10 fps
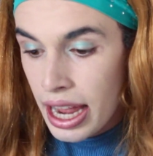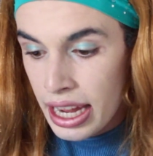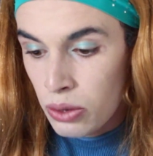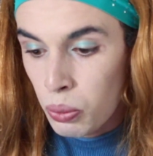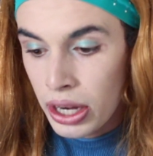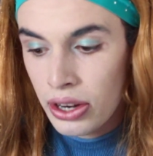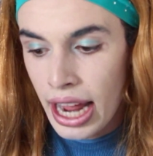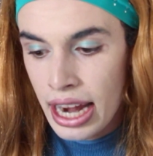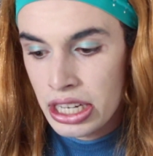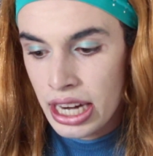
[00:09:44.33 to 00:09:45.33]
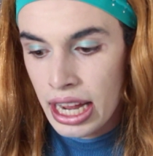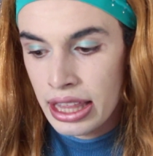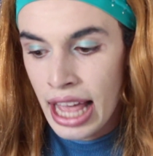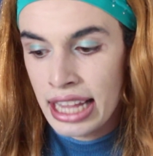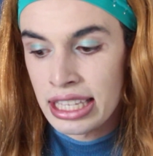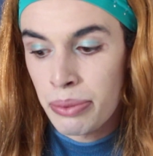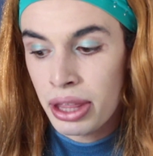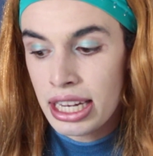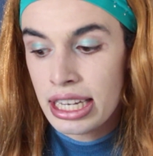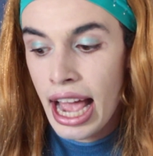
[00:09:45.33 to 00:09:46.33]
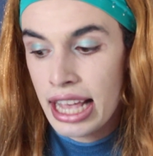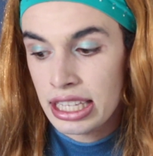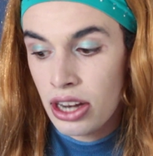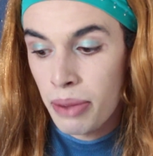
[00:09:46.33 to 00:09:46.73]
in Weird NJ that some of the test